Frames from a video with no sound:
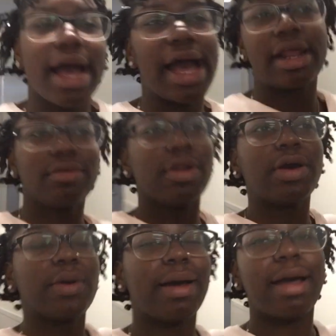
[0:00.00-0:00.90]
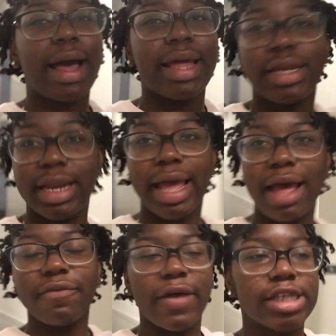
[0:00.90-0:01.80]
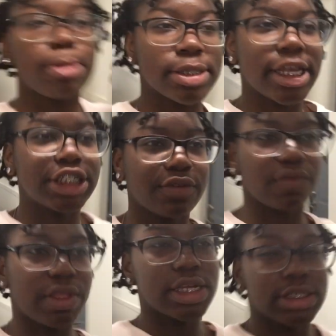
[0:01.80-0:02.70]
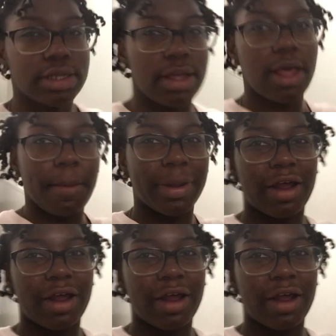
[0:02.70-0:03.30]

I don't know. I didn't have the expectation for this, but I